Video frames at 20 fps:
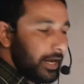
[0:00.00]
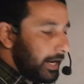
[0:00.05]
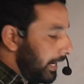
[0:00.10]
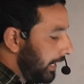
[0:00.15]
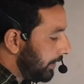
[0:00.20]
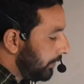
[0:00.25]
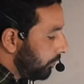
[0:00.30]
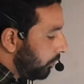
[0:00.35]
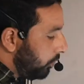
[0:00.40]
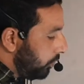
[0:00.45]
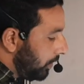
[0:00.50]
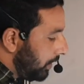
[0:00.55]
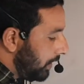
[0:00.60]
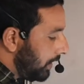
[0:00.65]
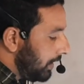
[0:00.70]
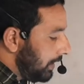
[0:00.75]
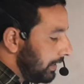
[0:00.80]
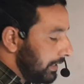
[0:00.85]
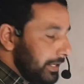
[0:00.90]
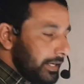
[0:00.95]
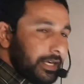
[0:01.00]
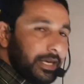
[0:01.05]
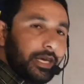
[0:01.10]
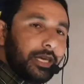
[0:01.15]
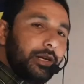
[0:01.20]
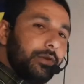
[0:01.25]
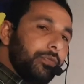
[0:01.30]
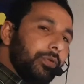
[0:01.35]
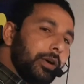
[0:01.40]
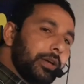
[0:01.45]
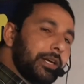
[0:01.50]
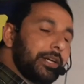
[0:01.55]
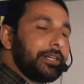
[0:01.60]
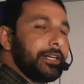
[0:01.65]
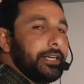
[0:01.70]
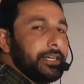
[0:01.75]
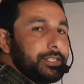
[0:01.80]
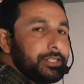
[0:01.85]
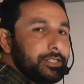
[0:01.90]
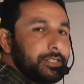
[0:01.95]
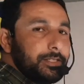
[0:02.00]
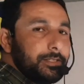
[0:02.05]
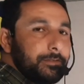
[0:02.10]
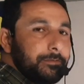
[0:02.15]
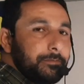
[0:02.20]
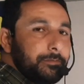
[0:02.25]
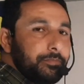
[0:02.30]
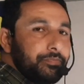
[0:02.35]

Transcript: and W in phonetics